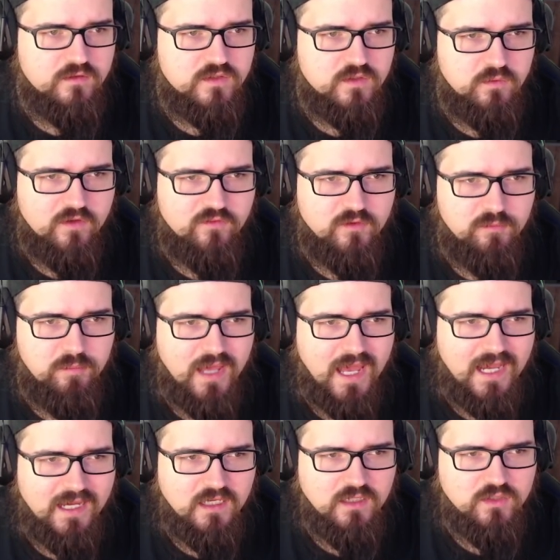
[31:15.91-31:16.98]
So we have the
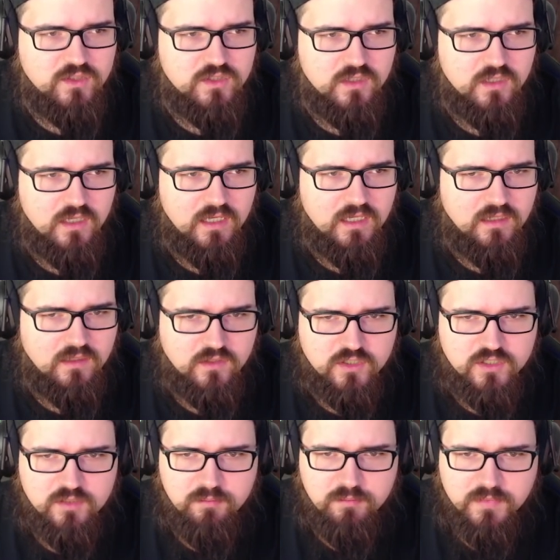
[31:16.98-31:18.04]
package and the
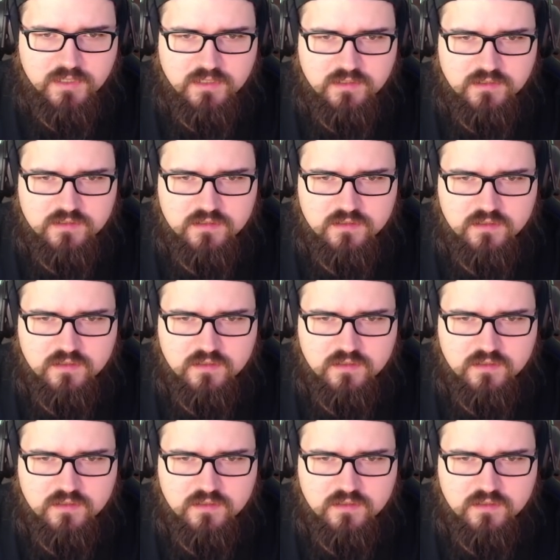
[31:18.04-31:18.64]
shipment.